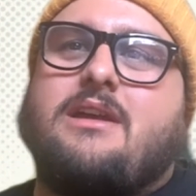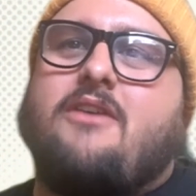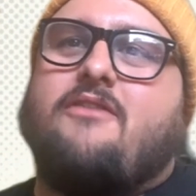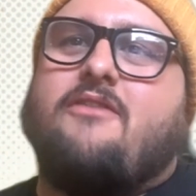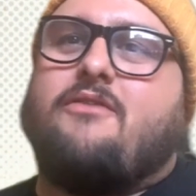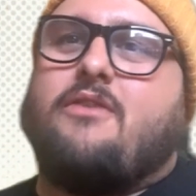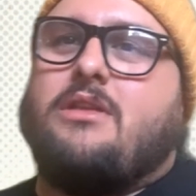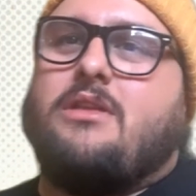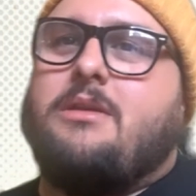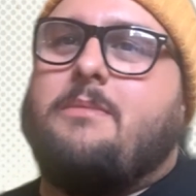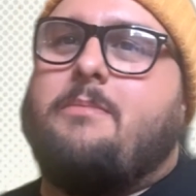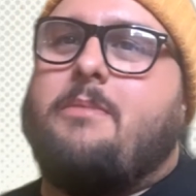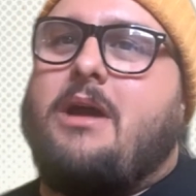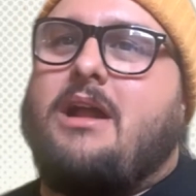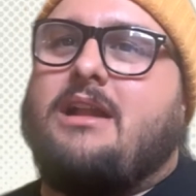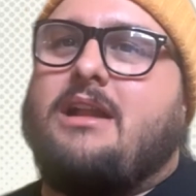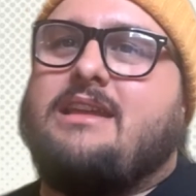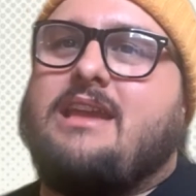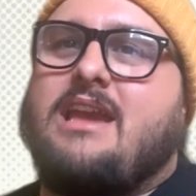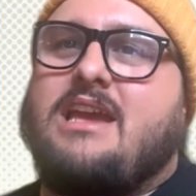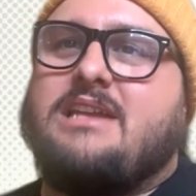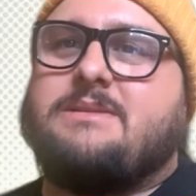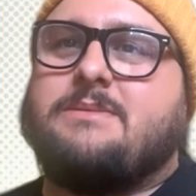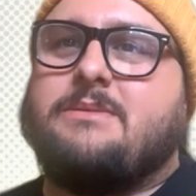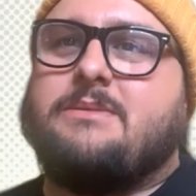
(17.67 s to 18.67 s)
a friendly
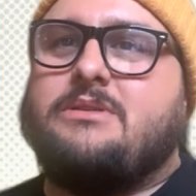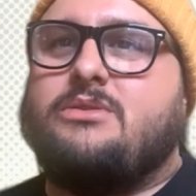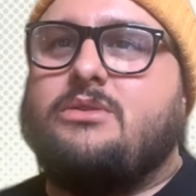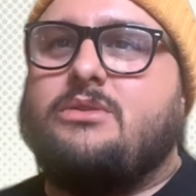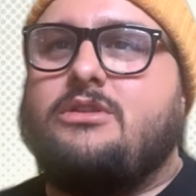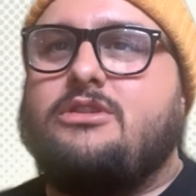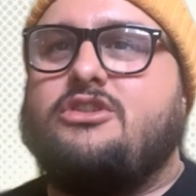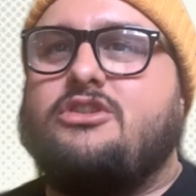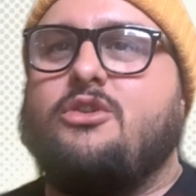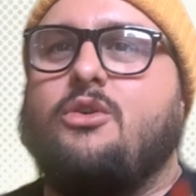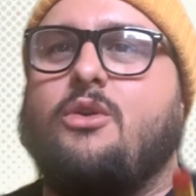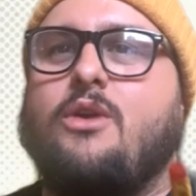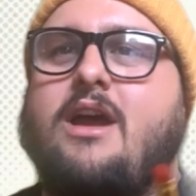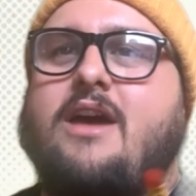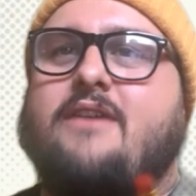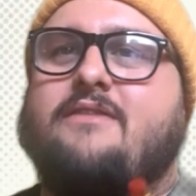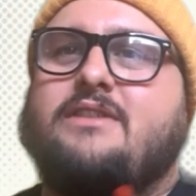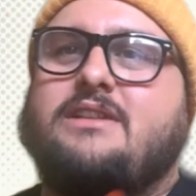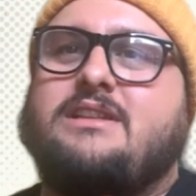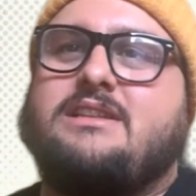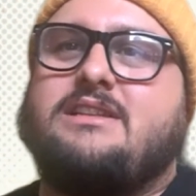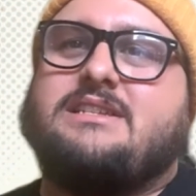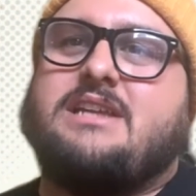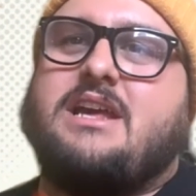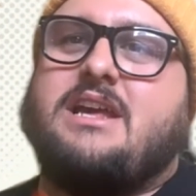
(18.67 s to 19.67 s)
podcast between two graphic
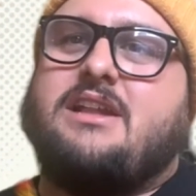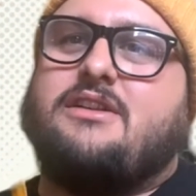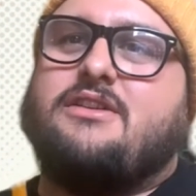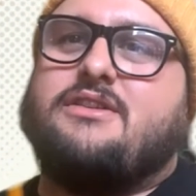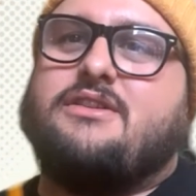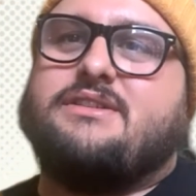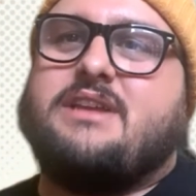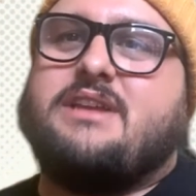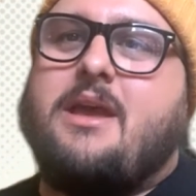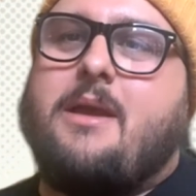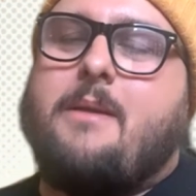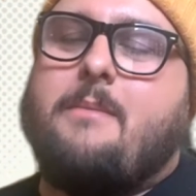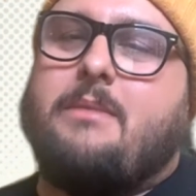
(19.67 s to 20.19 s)
designers.